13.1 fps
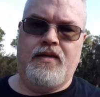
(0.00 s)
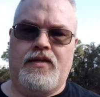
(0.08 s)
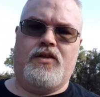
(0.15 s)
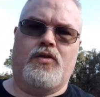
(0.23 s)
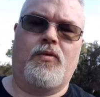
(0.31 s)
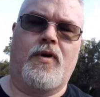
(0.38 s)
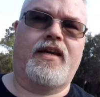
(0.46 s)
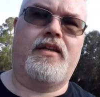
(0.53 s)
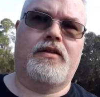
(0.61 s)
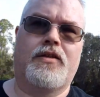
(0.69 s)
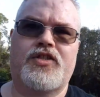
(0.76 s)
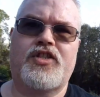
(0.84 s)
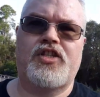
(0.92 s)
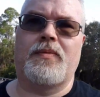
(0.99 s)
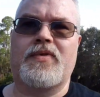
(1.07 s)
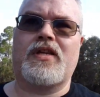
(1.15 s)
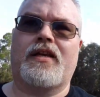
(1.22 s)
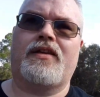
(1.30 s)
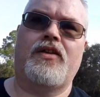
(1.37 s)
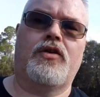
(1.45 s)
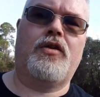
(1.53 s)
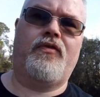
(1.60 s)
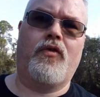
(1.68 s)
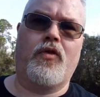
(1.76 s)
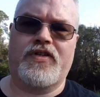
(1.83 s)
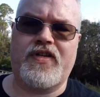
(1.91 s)
your regular ships like the Earth
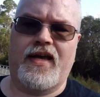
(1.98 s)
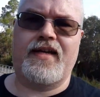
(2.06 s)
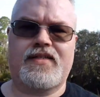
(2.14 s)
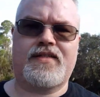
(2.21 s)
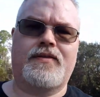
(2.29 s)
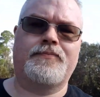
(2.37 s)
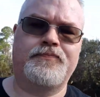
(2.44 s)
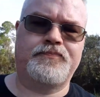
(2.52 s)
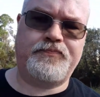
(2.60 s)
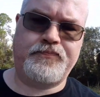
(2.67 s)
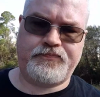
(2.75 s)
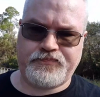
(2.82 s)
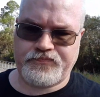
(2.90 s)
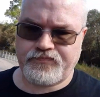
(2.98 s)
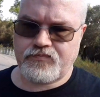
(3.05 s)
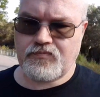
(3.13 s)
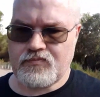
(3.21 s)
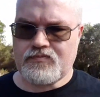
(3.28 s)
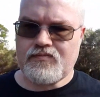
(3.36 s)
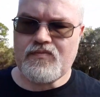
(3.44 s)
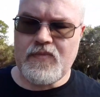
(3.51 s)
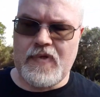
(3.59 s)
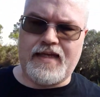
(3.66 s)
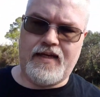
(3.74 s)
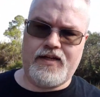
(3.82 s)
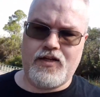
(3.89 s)
Force has
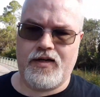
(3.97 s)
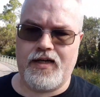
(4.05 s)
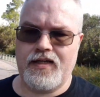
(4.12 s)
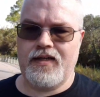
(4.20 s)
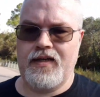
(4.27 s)
at any rate,